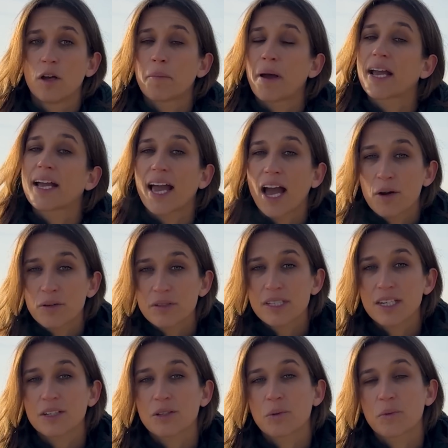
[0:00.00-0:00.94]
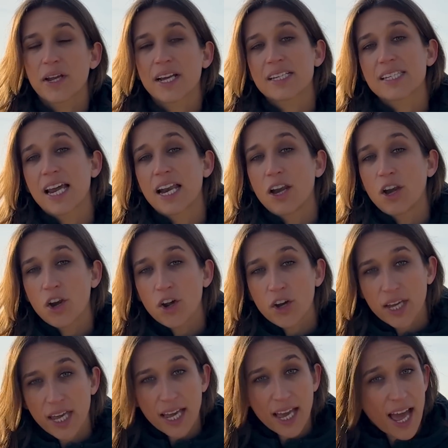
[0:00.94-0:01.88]
By counting the rings and
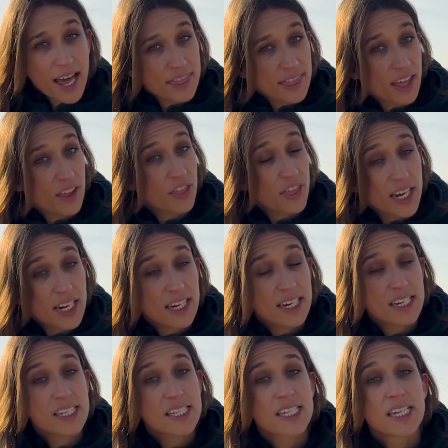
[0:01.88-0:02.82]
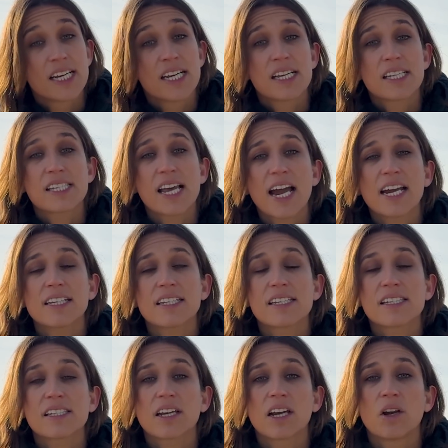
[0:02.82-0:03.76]
looking at their thickness,
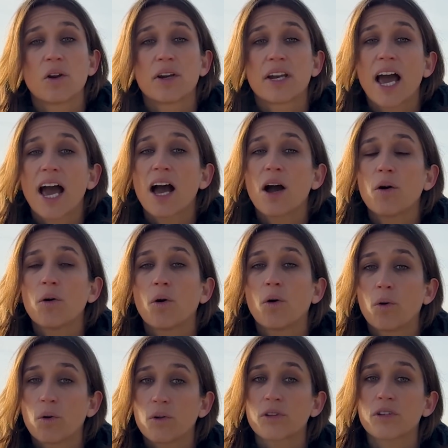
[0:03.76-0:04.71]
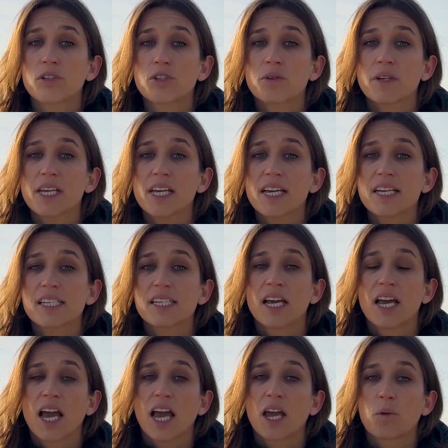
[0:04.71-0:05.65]
scientists can learn how old the tree is
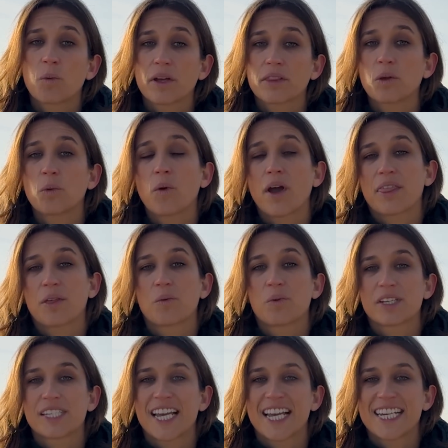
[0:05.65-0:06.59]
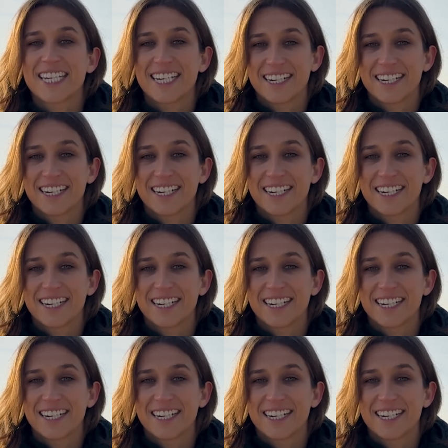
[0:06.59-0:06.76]
and what the weather was that